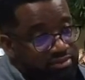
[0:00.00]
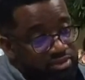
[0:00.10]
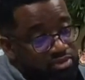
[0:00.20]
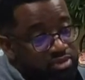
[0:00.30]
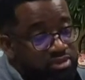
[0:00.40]

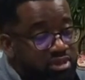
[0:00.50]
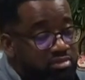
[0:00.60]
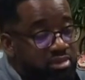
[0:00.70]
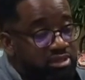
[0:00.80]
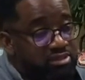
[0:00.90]
And you can tell
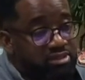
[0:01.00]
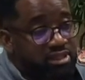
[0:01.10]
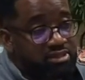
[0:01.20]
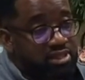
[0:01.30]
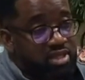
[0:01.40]
by just
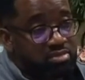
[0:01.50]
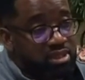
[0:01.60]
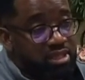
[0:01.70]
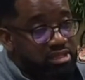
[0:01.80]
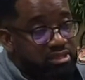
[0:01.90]
that statement
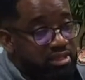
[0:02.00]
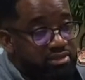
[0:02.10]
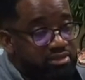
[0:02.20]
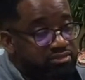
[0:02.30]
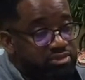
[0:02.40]
that that's not
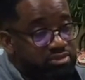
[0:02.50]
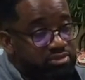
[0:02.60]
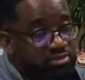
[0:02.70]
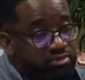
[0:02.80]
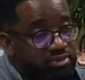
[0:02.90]
good for you.
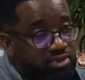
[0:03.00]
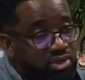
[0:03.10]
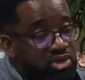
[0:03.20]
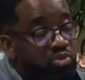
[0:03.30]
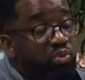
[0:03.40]

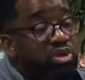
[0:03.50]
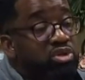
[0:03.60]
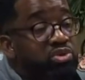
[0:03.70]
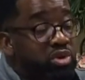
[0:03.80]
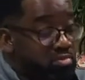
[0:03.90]

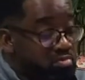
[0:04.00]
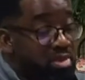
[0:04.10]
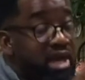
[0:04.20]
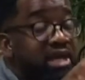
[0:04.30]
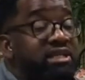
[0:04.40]
When you
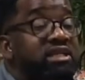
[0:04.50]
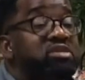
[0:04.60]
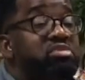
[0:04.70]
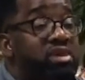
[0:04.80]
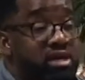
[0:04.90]
abandon
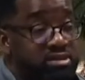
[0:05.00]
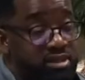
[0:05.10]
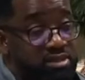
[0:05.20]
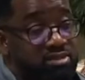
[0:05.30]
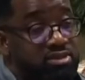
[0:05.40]
the
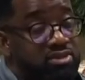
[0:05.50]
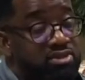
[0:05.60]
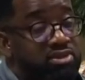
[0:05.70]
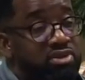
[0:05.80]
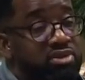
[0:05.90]
process,
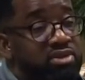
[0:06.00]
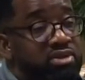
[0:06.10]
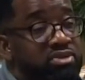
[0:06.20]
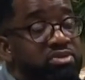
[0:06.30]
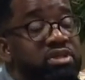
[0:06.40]

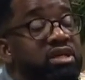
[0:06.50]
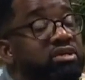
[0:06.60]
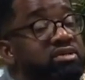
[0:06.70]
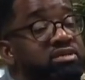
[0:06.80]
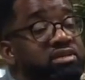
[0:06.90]
you
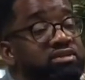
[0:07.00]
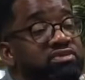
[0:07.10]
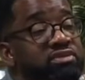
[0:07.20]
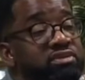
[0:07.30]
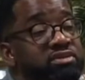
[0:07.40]
take yourself
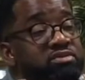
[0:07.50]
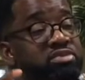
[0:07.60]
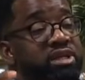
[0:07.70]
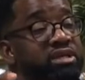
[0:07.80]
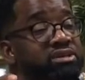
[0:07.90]
to
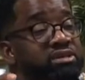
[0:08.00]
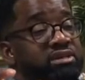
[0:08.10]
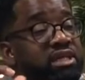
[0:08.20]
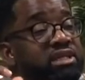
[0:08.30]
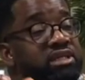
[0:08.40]
places
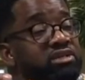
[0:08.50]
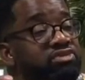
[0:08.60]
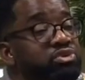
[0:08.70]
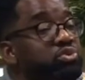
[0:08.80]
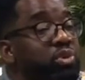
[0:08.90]
that
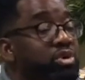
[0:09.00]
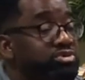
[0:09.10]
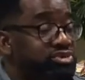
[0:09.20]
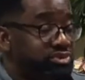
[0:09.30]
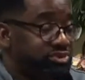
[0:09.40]
leave you
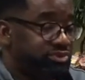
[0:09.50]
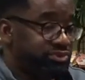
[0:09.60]
worse.